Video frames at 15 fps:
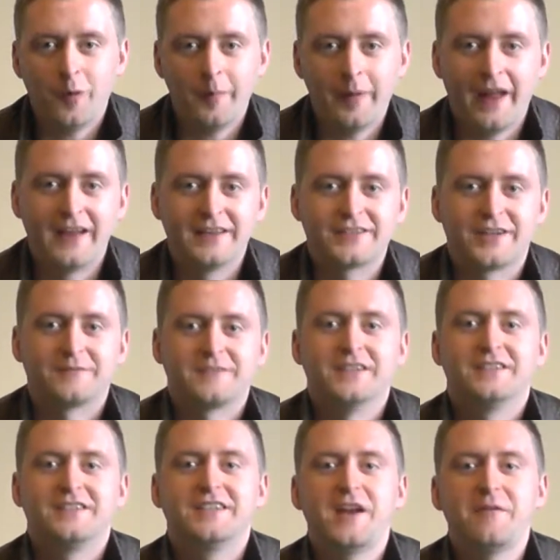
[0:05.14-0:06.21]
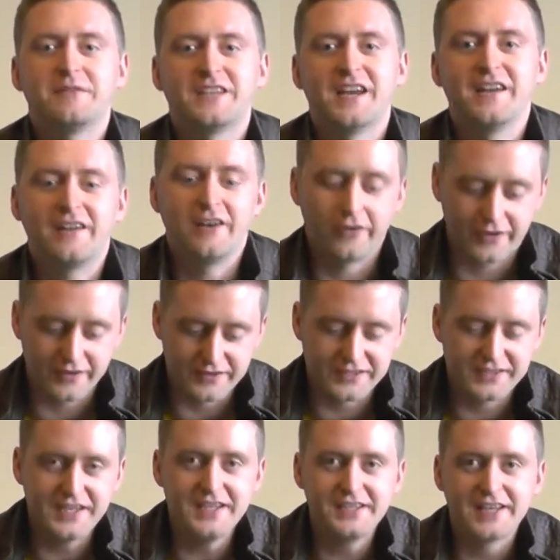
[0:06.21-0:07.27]
Wombat Airsoft, and today we're taking a look at the
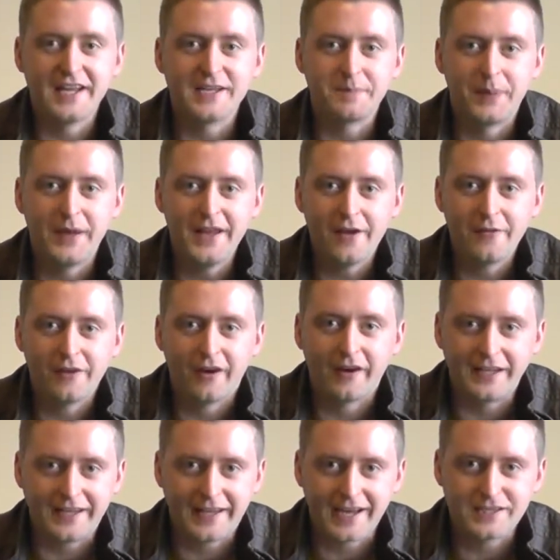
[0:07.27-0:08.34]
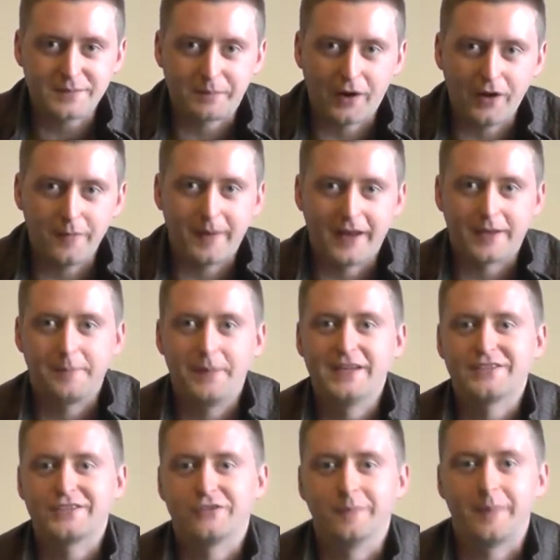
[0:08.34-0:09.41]
CZ P-09 gas blowback
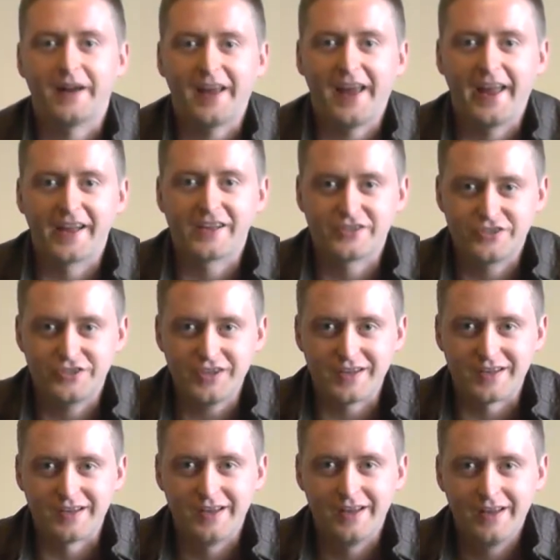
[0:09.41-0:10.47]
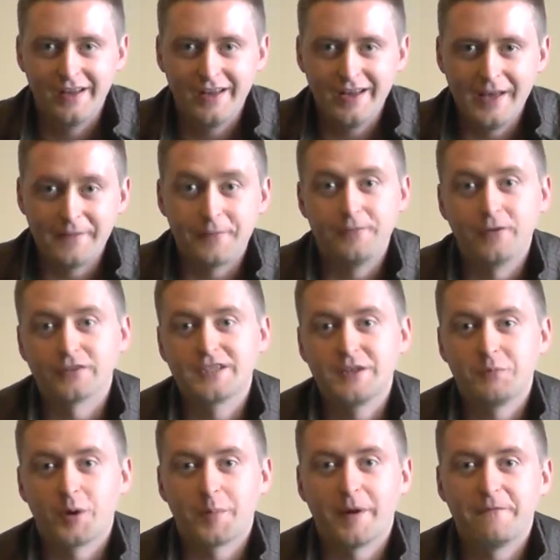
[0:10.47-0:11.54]
pistol by ASG. If you've not
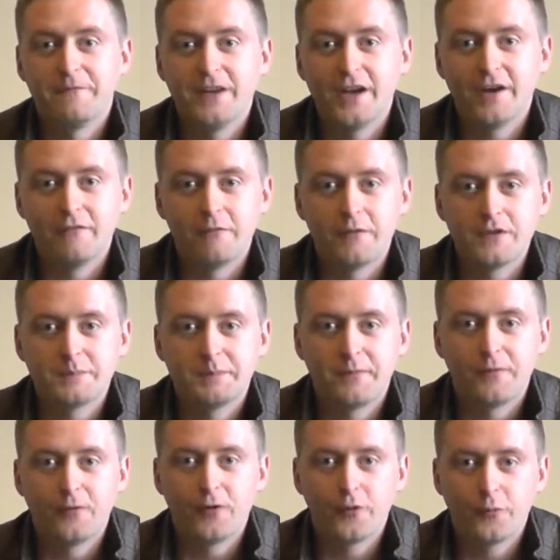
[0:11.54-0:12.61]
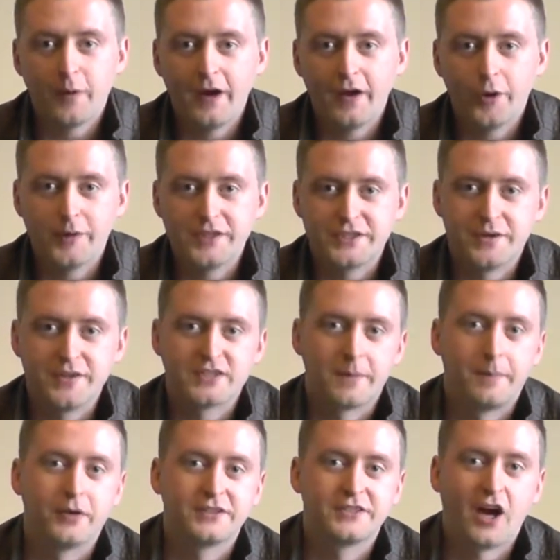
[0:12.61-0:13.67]
seen one of my video reviews before, the way I always do is I
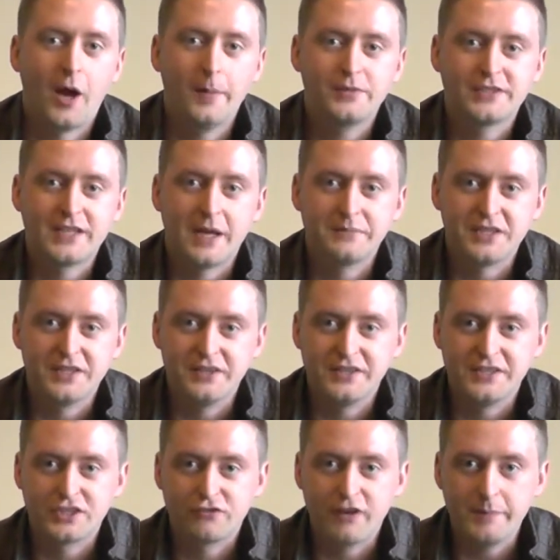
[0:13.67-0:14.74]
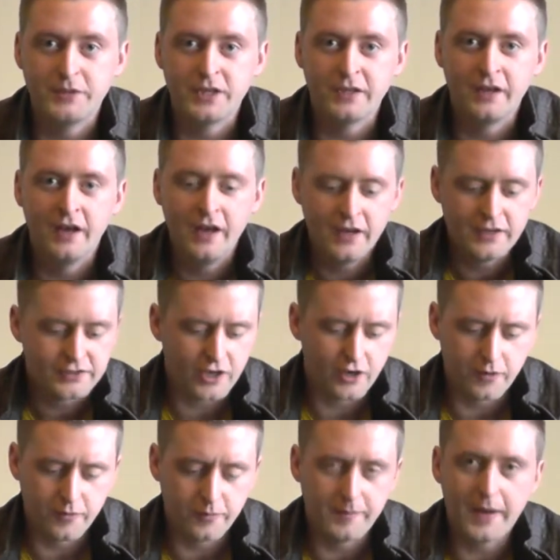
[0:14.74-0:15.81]
put timestamps in the description,
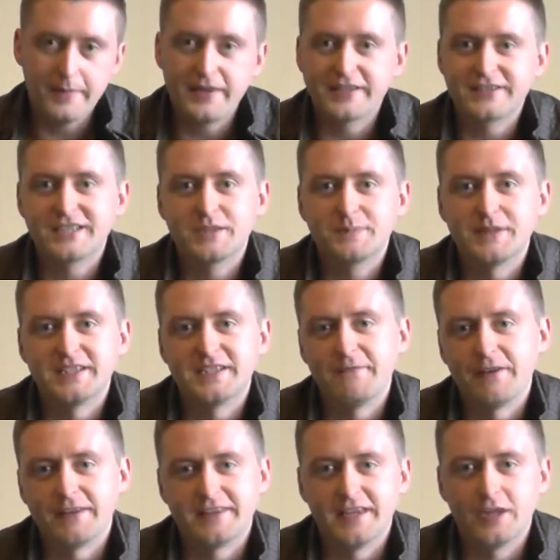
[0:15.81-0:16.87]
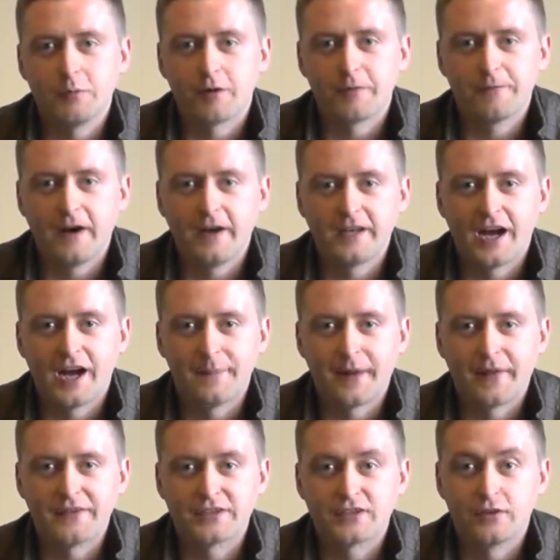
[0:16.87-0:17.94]
so maybe there's a specific thing you want to find out
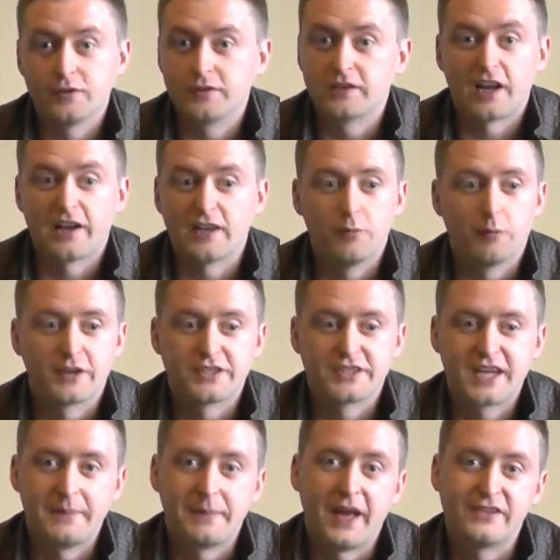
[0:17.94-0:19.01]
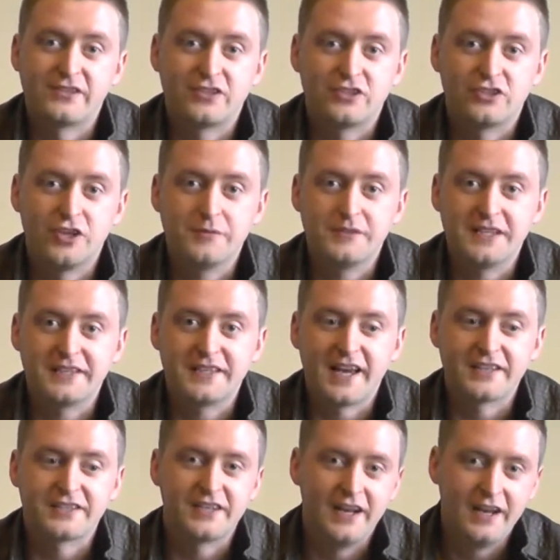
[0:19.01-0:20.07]
about this gun, like you want to skip ahead to the shooting
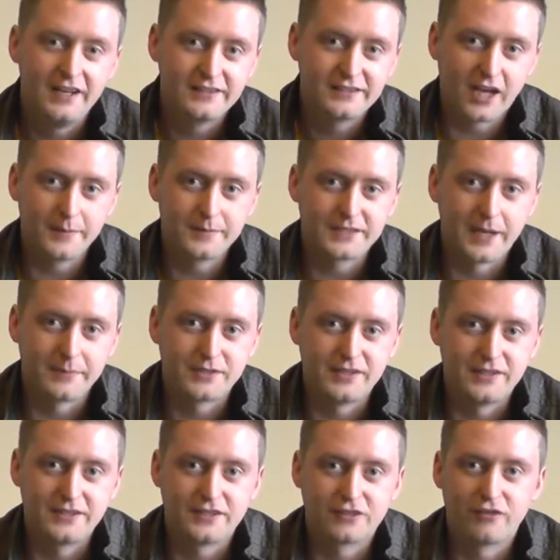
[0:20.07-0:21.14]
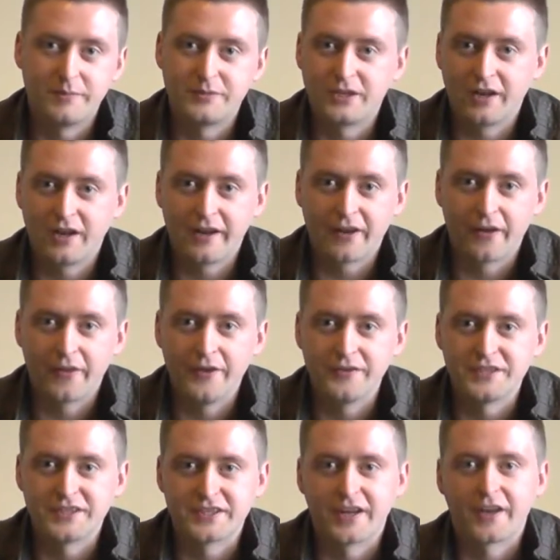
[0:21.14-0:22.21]
test, timestamps in the description, click on
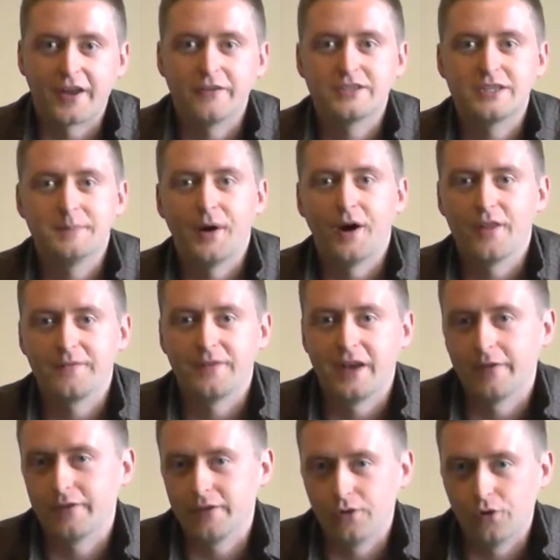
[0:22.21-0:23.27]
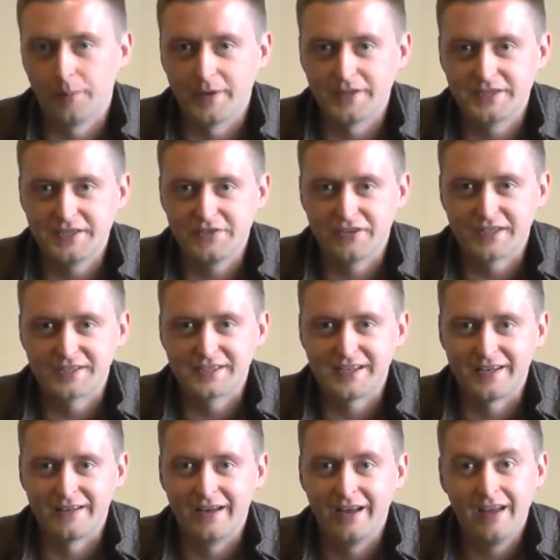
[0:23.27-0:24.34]
those, it's going to go to the part of the video that you're most interested
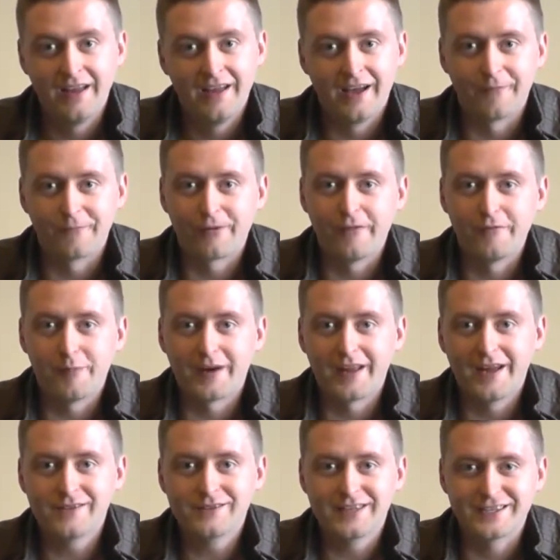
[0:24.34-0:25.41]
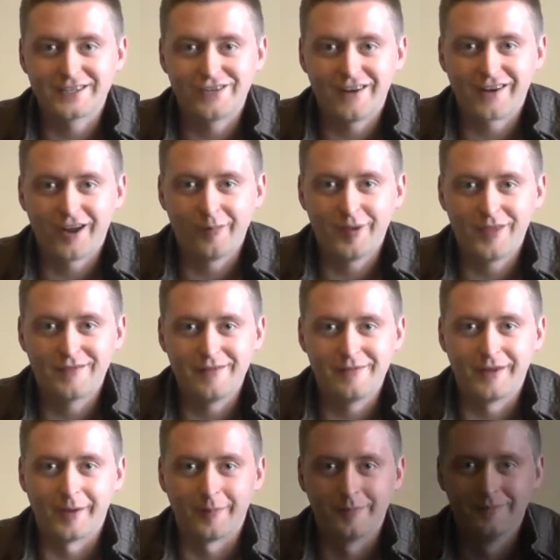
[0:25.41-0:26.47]
in. And for everybody else, let's crack on with the
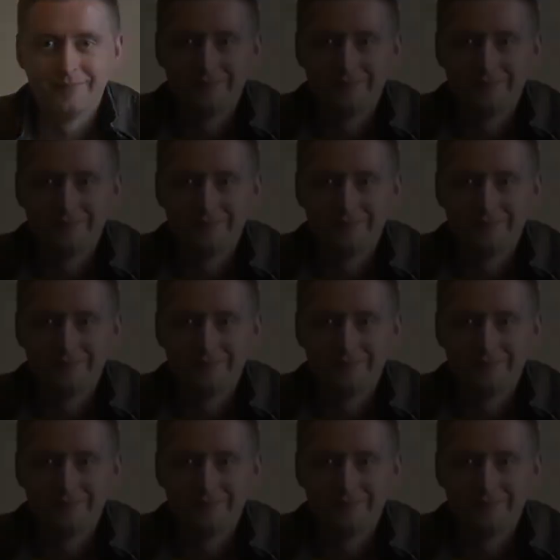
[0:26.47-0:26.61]
review.